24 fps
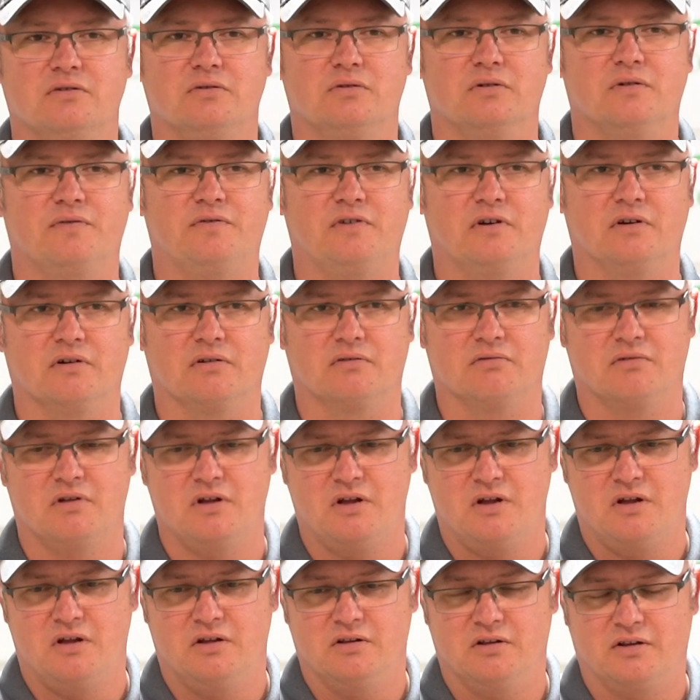too, if you're
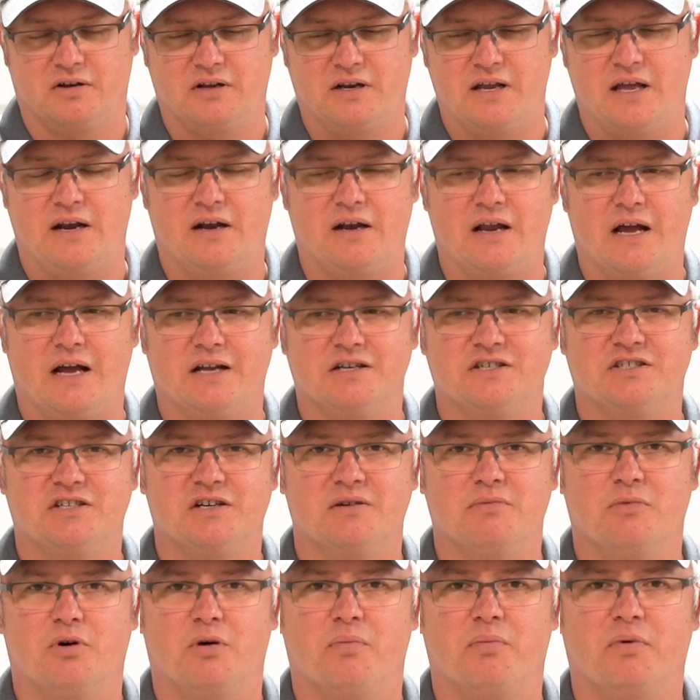looking at a
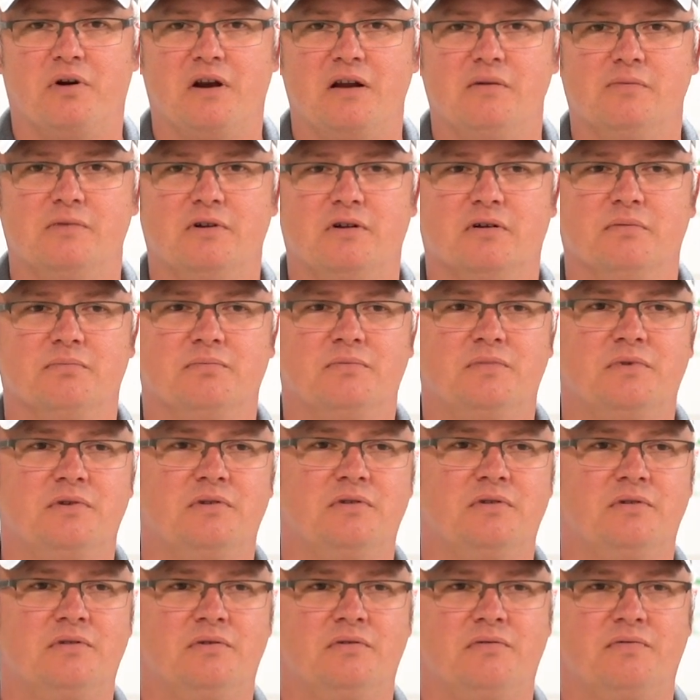non-GMO premium,
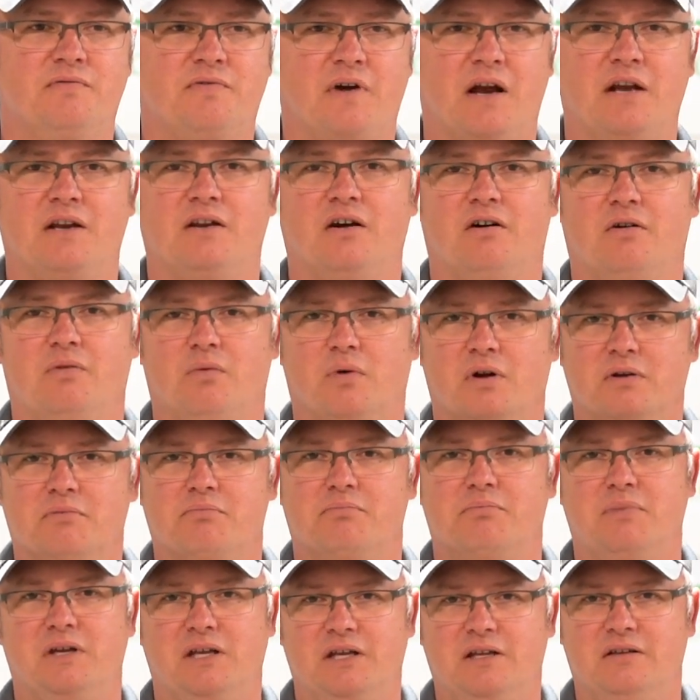find out
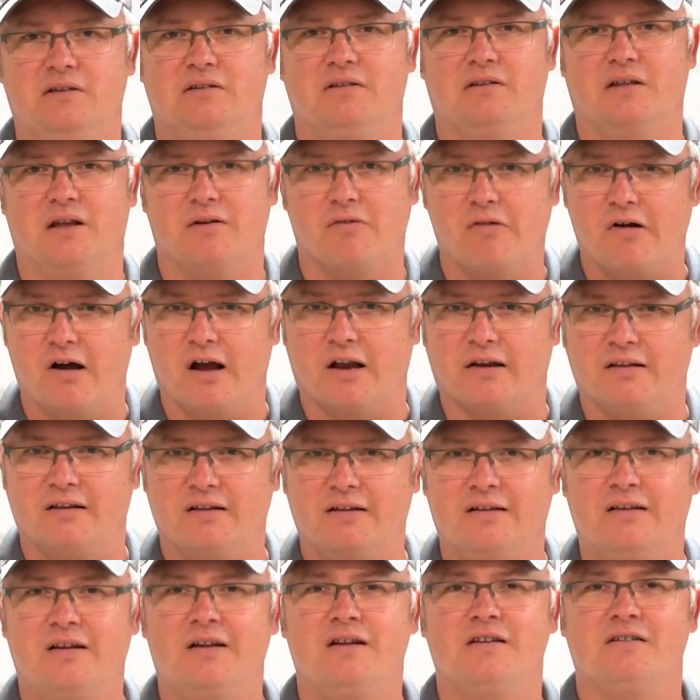what bean they want.
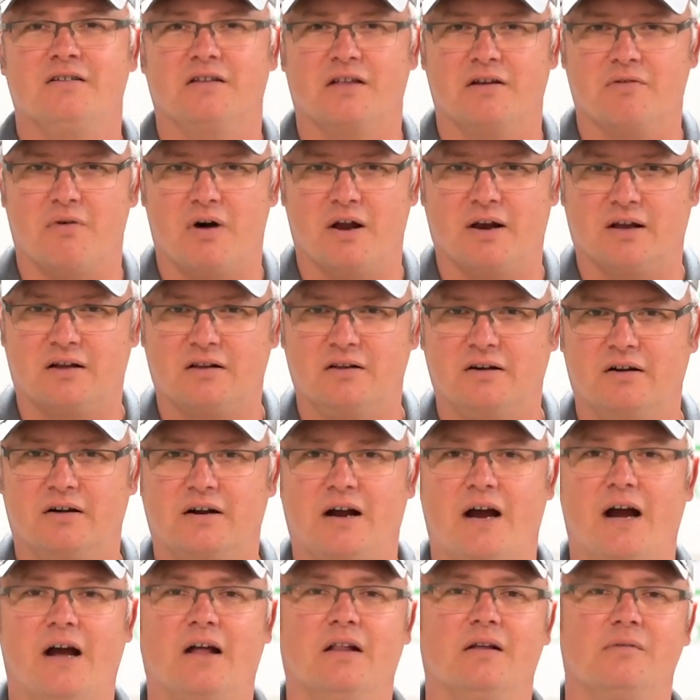Do they want a clear
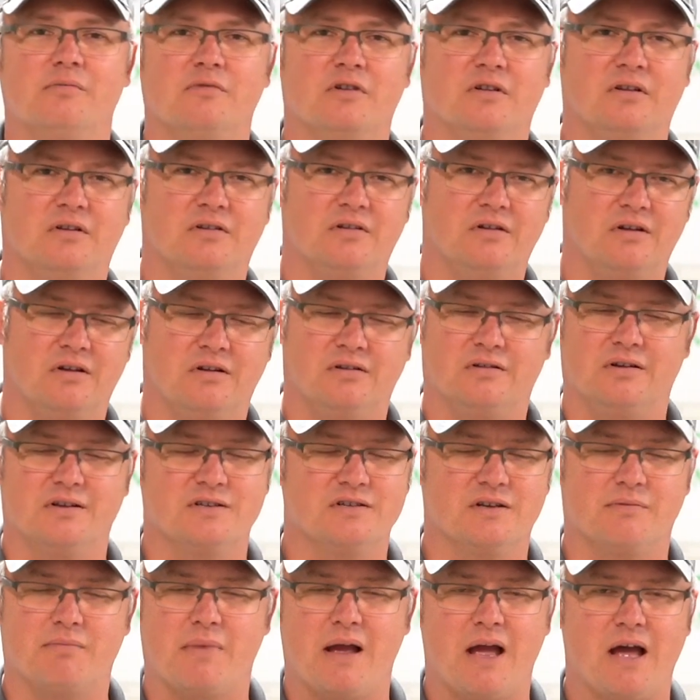hilum?
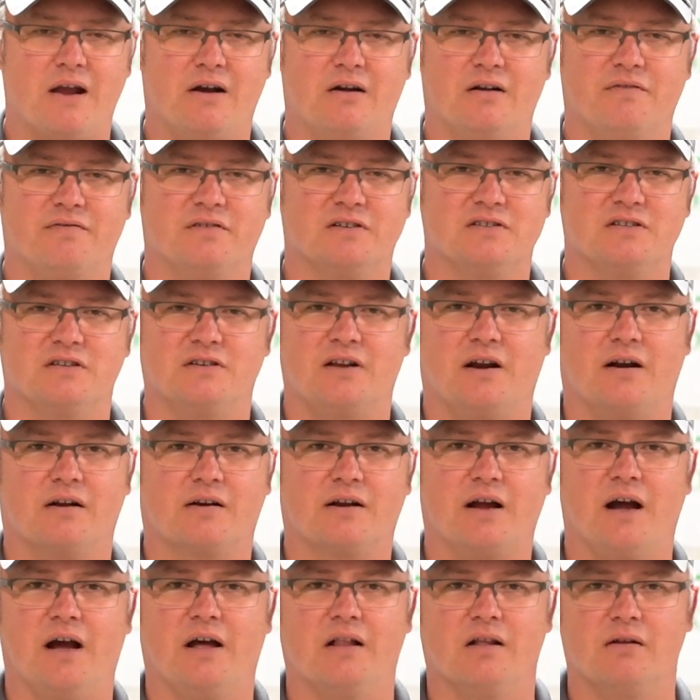Does it matter if it's a
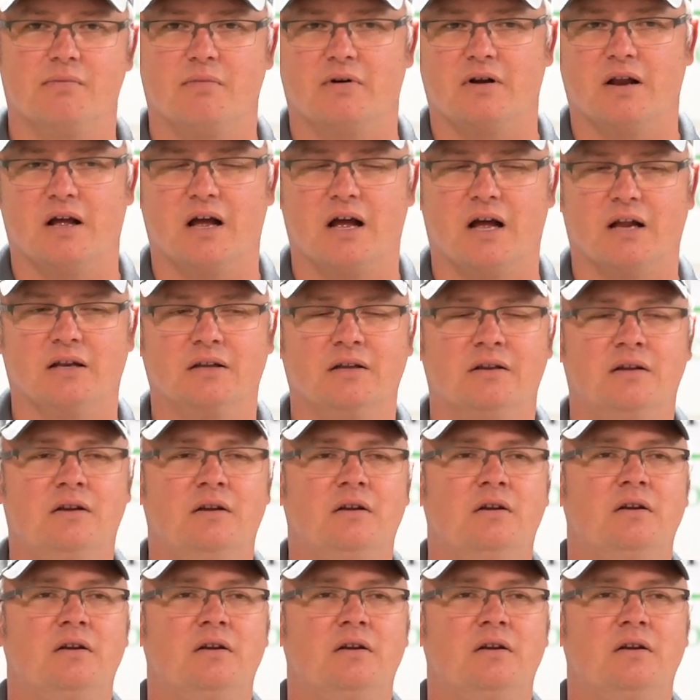dark hilum or not?